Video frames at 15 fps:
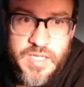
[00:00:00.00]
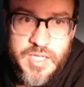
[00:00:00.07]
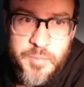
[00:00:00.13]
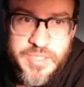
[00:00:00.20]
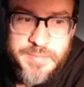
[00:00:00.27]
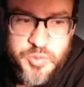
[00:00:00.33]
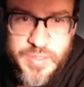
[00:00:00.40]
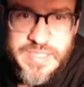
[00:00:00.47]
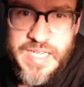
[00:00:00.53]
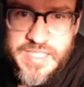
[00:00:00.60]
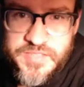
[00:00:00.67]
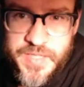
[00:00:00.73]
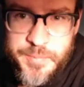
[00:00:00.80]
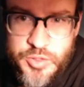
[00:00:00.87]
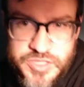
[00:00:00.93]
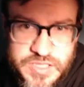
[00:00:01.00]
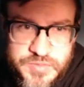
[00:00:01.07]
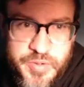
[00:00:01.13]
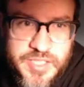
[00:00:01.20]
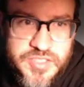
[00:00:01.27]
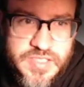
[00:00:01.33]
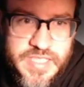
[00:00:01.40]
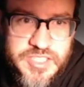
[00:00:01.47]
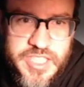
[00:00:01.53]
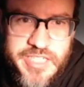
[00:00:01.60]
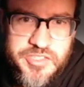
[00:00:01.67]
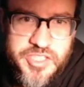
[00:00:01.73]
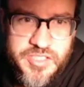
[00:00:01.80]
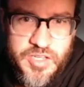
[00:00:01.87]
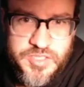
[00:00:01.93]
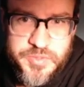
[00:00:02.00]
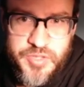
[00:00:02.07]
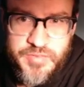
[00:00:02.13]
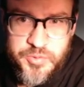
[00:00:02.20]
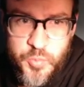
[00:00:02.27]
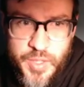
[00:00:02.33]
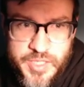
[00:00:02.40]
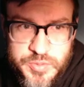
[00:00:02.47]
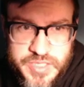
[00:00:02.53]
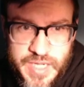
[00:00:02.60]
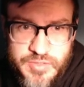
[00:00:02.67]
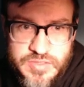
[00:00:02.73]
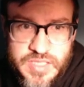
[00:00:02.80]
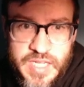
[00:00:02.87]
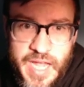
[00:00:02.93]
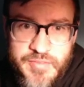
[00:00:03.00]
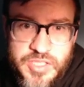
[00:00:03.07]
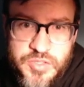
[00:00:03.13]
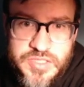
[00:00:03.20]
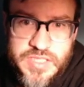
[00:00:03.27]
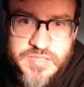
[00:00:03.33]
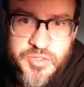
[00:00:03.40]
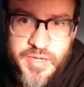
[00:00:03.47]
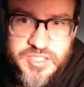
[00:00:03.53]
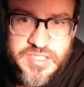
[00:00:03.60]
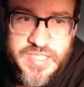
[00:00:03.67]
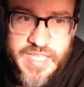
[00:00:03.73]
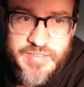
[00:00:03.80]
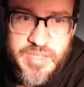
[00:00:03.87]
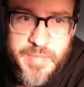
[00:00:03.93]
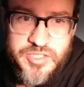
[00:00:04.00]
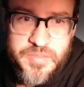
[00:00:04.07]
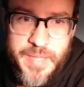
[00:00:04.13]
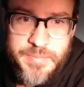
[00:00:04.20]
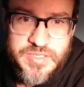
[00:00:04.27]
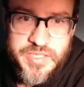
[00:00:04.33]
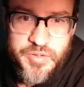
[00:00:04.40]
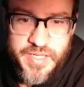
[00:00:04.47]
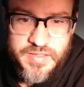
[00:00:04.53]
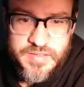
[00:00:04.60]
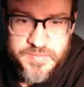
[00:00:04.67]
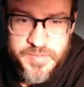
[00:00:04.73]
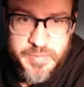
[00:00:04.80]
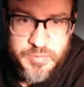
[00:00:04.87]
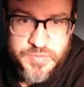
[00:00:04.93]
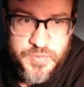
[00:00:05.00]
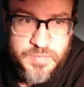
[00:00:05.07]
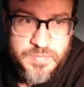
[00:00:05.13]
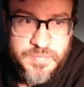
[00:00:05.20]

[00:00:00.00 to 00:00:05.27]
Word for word: Precept 29. Develop your sense of direction. It's easy to get lost when traveling through winding, twisting caverns. Having a good sense of direction is like having a magical map inside your head. Very useful.